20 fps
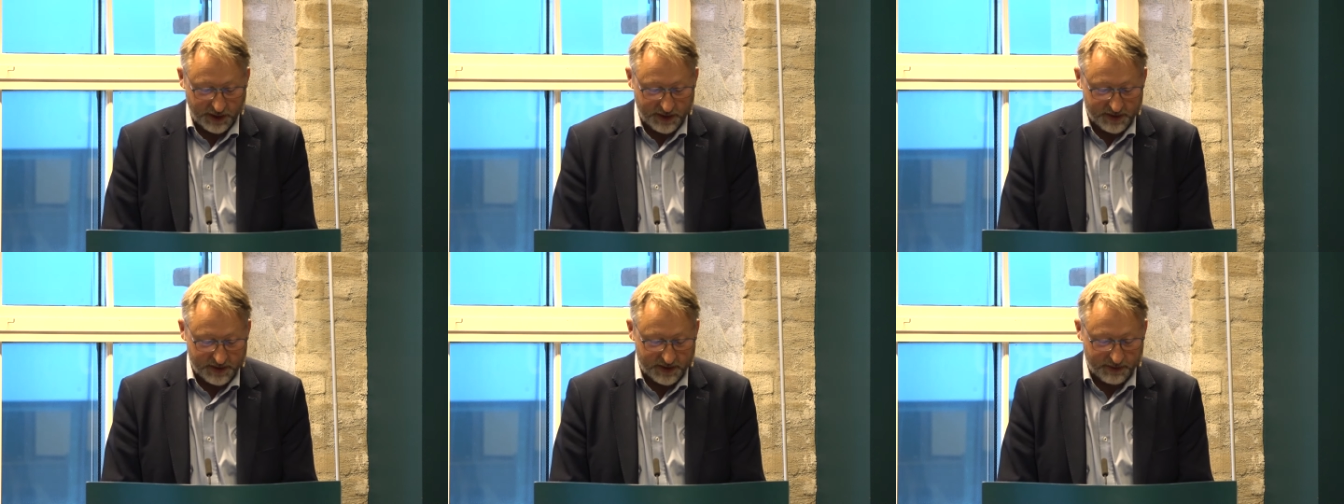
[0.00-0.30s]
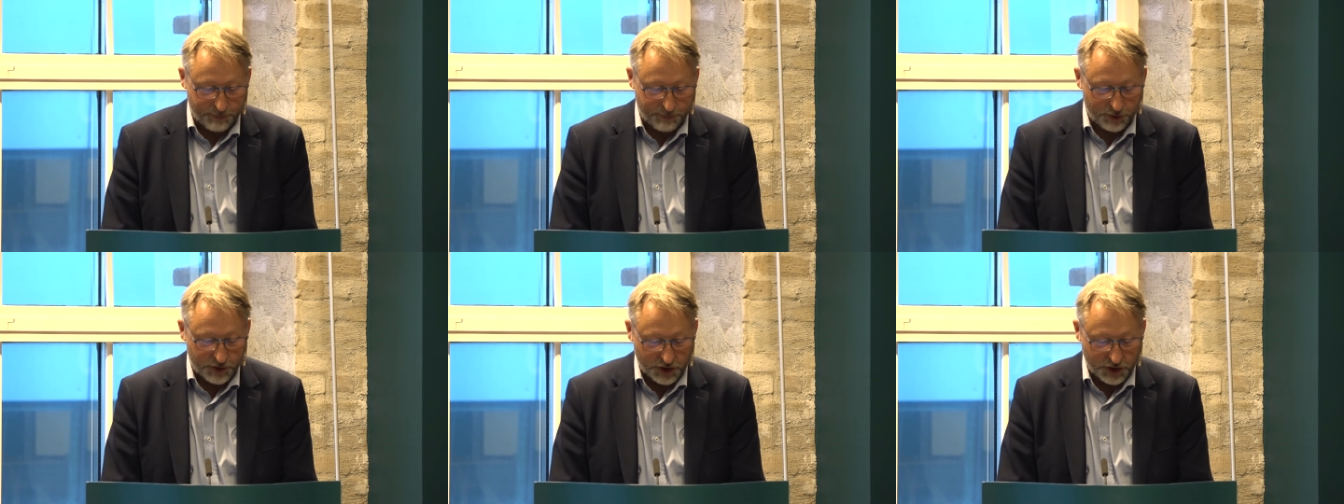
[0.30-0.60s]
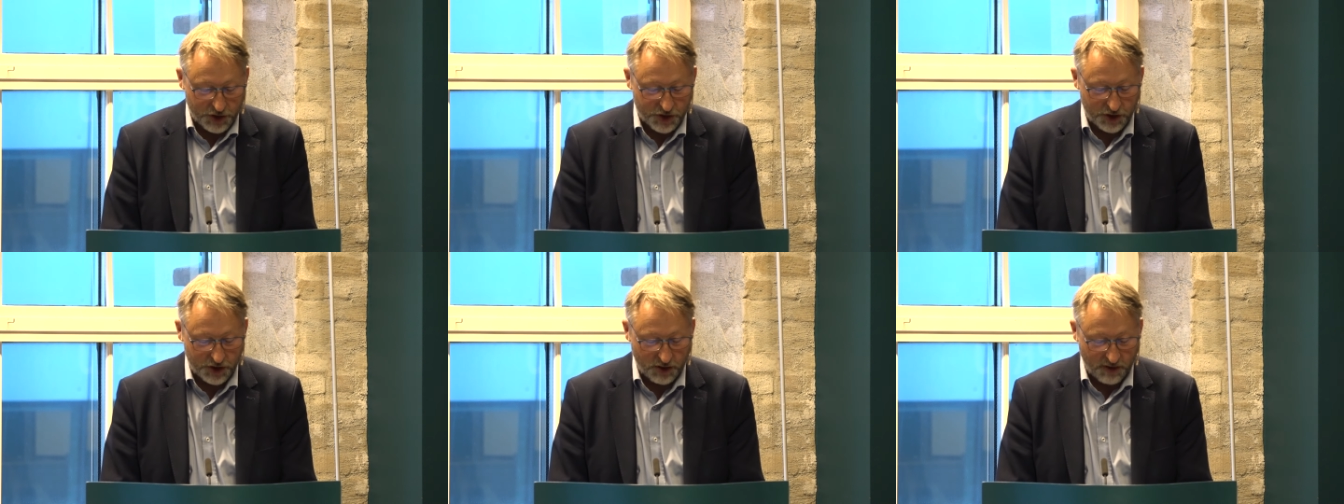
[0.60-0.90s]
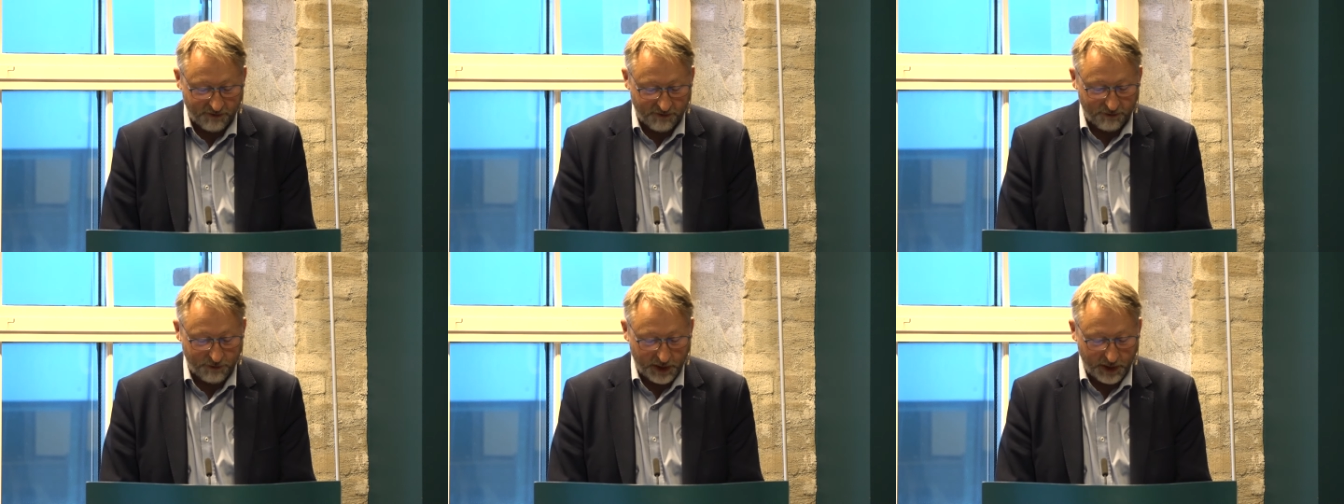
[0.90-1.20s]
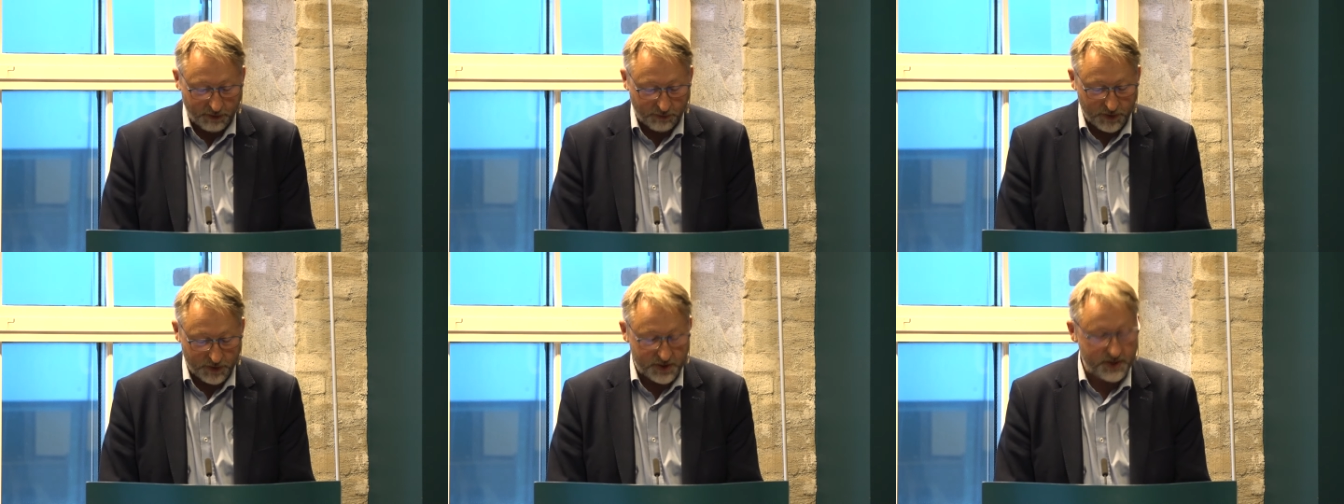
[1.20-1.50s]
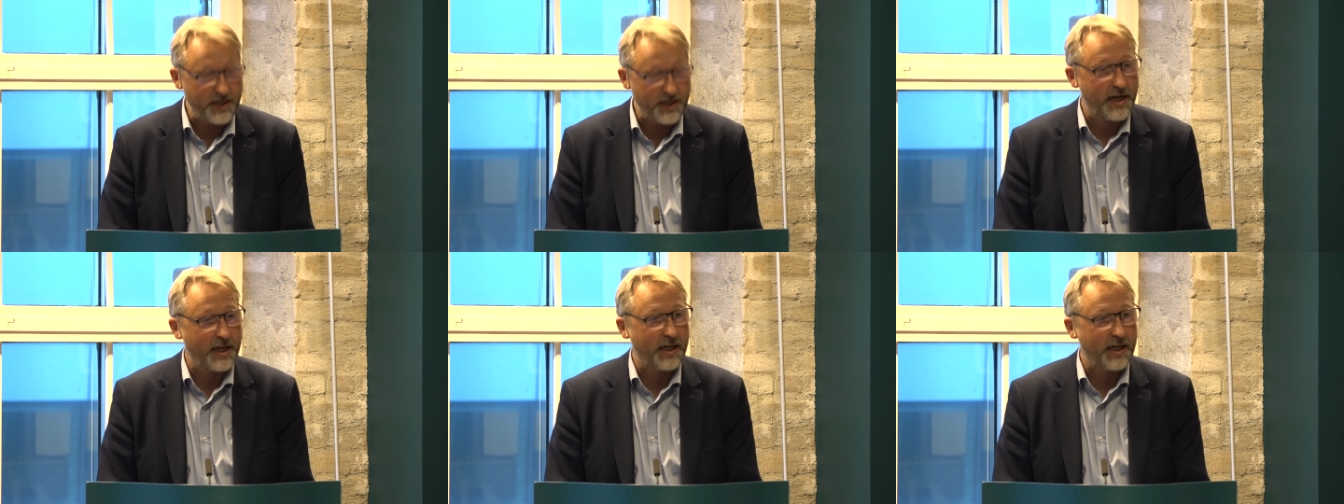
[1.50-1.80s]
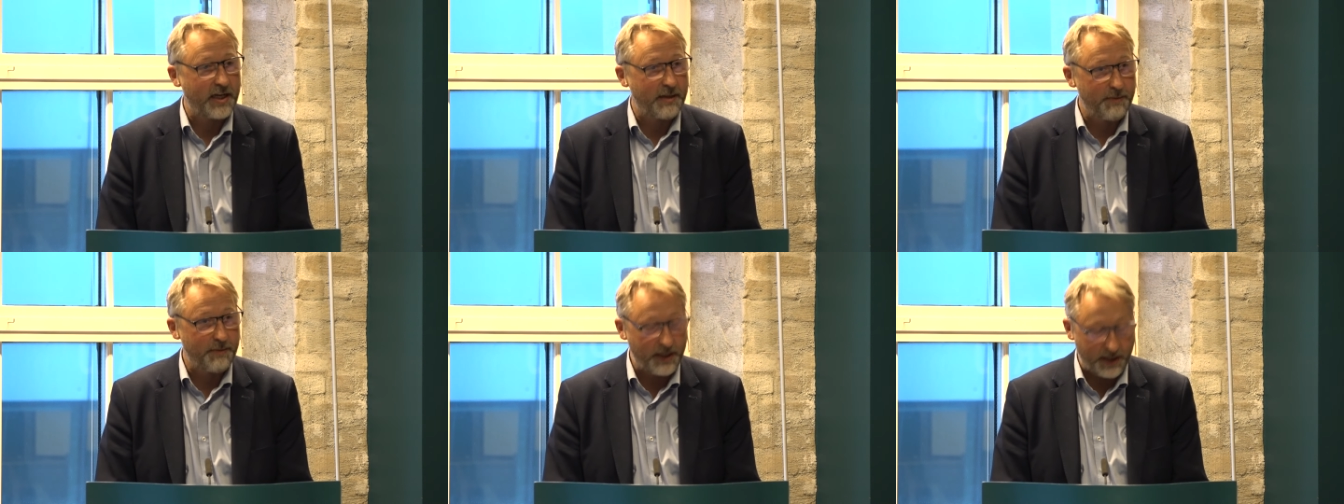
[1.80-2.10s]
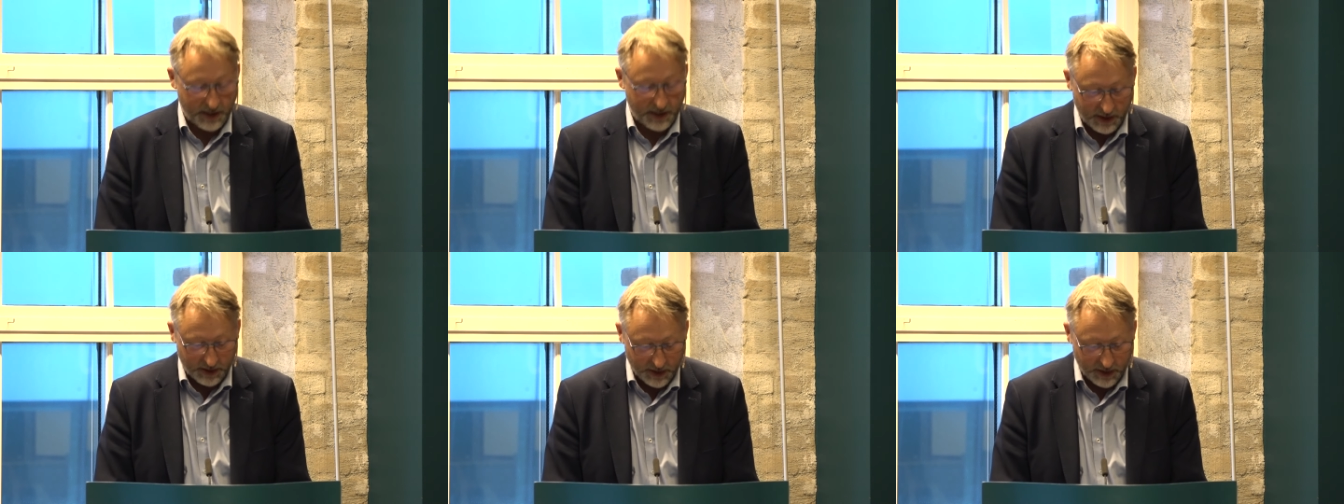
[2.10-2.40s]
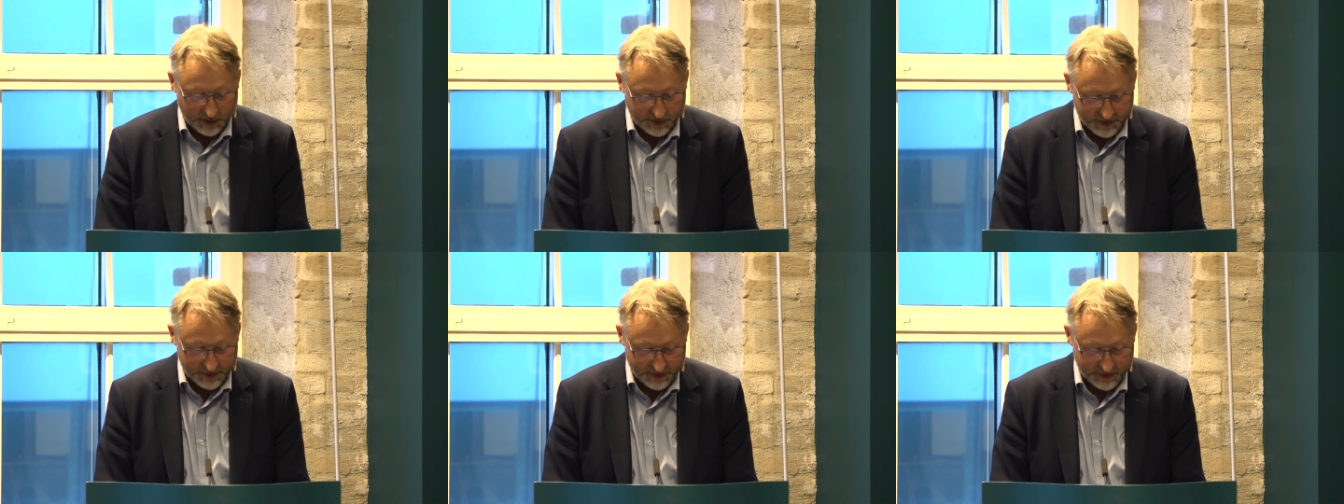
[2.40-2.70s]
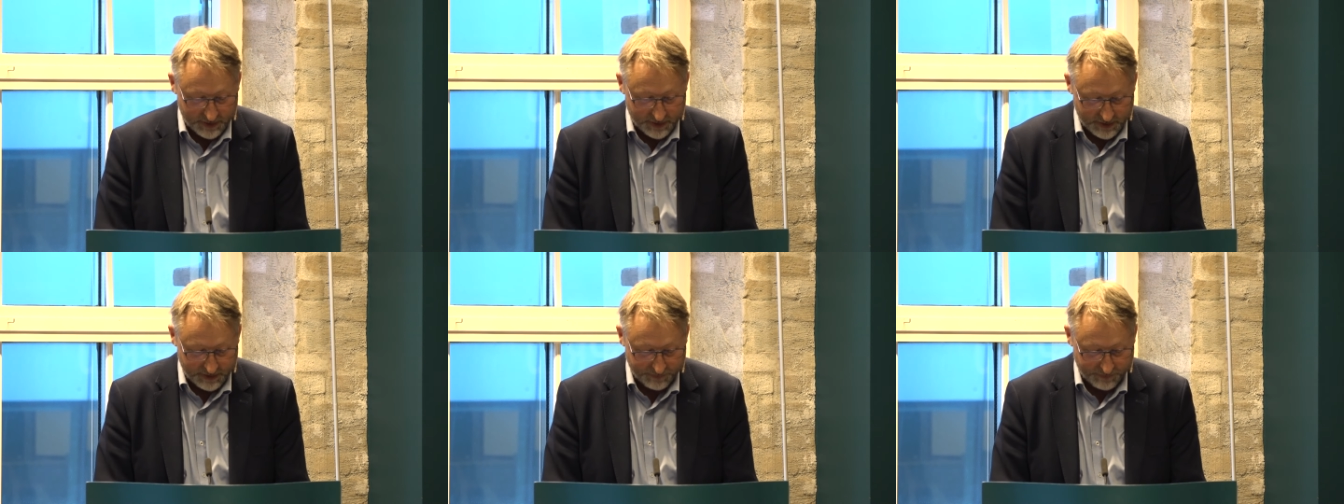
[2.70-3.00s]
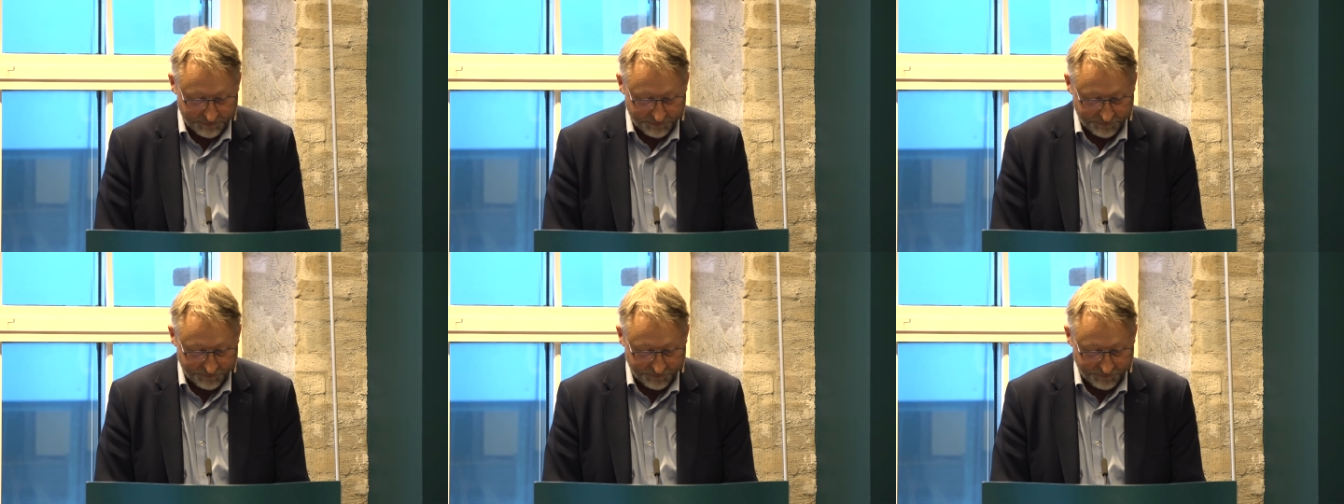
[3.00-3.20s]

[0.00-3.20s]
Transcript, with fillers: is the production of rigorous academic analysis.